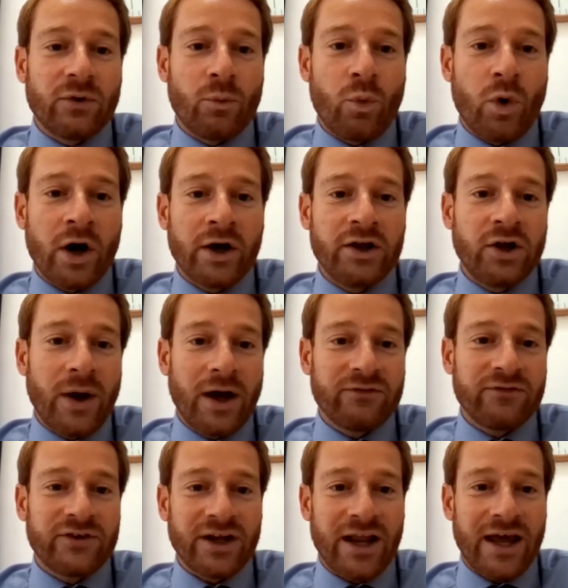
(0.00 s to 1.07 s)
on why you have
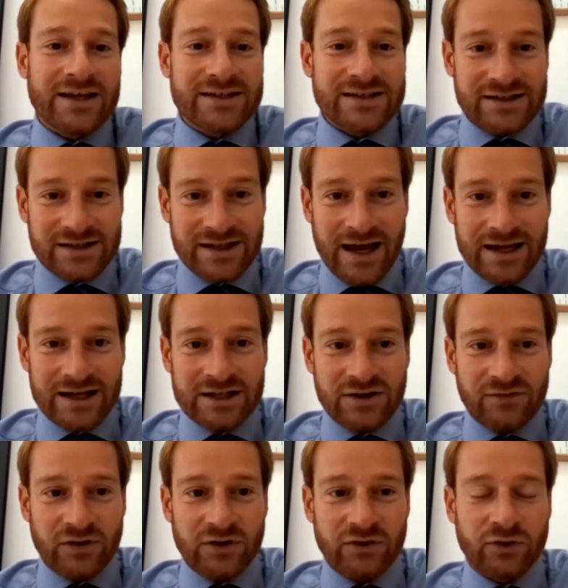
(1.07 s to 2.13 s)
selected that
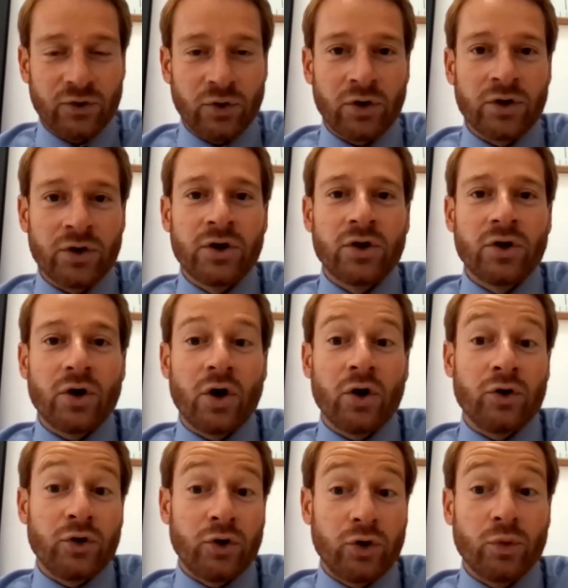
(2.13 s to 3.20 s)
individual, on
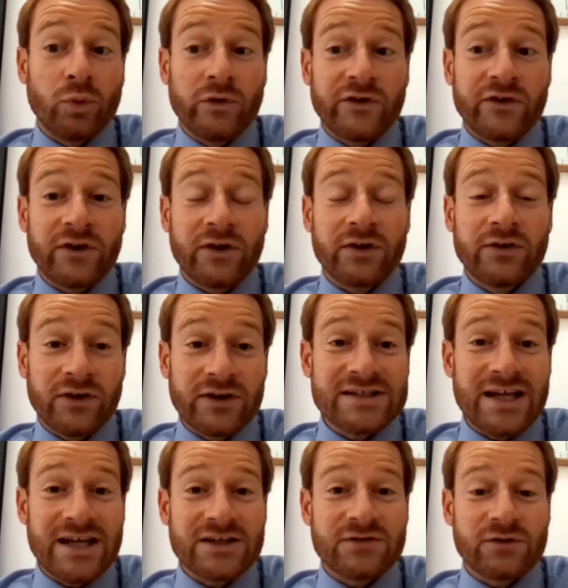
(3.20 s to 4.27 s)
who was
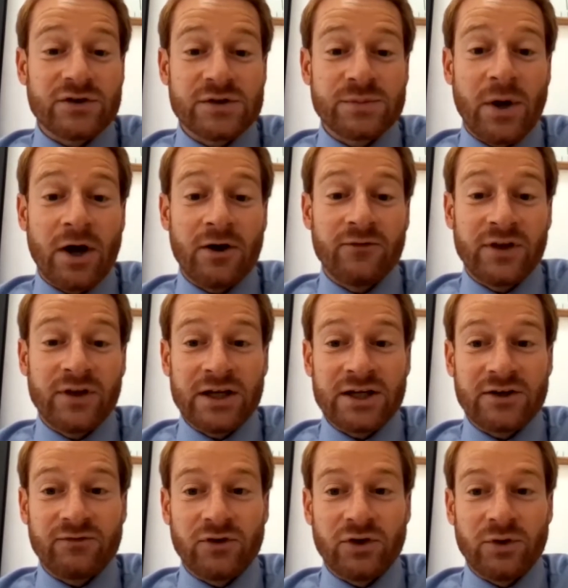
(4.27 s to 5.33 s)
successful as part of the
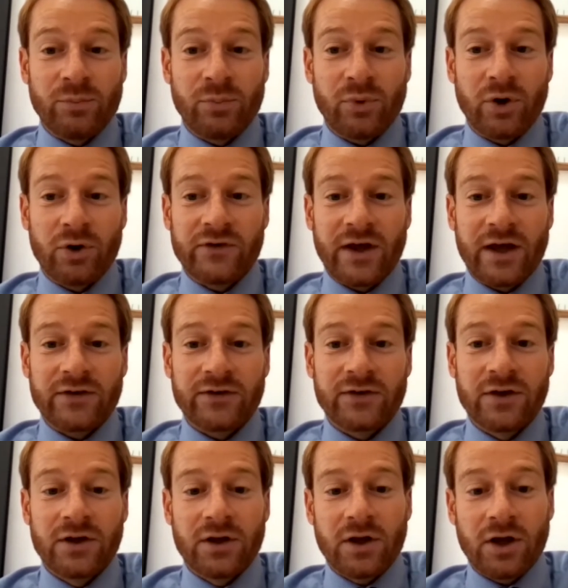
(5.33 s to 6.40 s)
interview process,
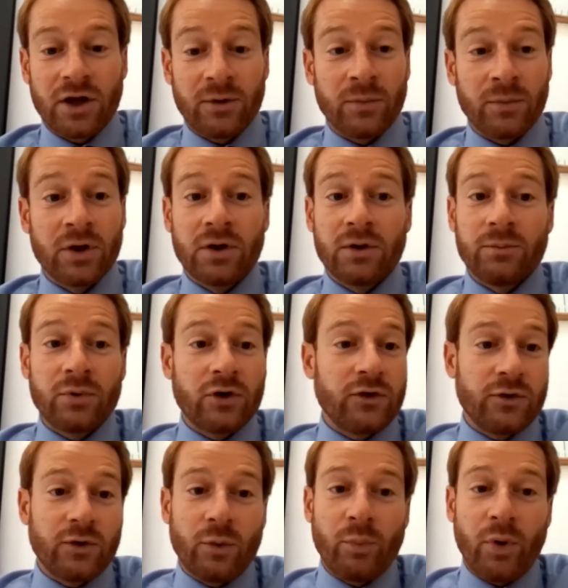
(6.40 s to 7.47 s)

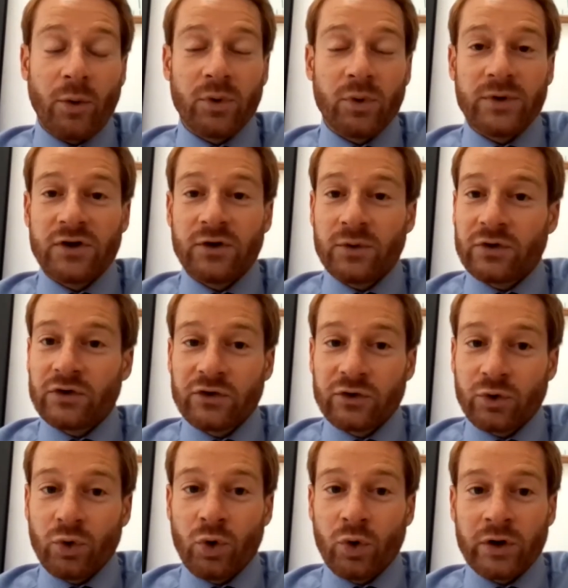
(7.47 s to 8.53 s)
because you'll probably be doing
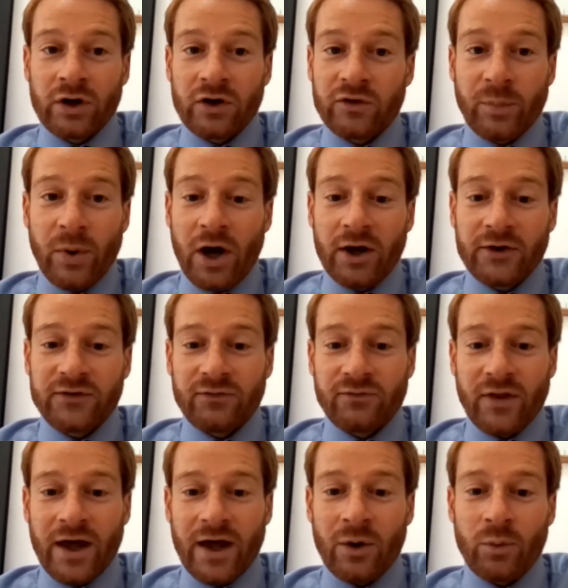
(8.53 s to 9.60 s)
scoring as part of
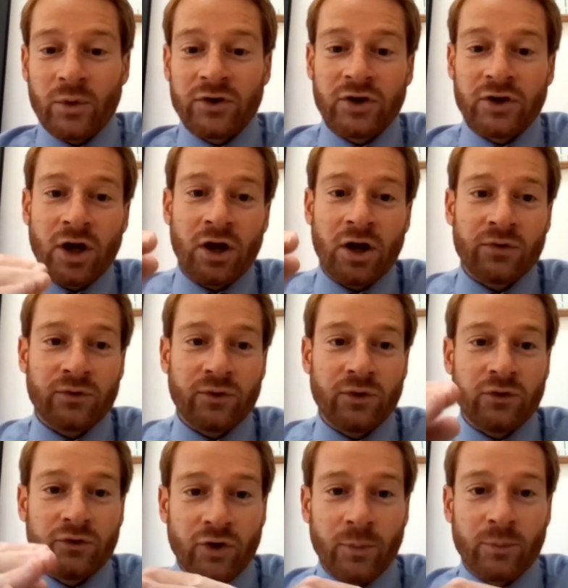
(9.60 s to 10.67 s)
that when you're going through
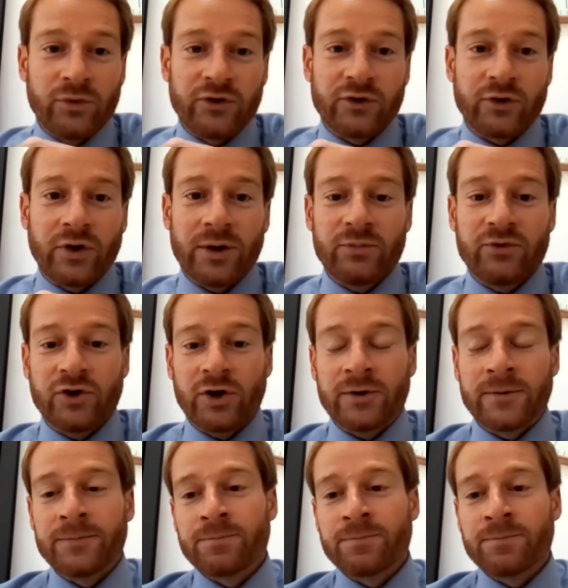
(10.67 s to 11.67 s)
the job description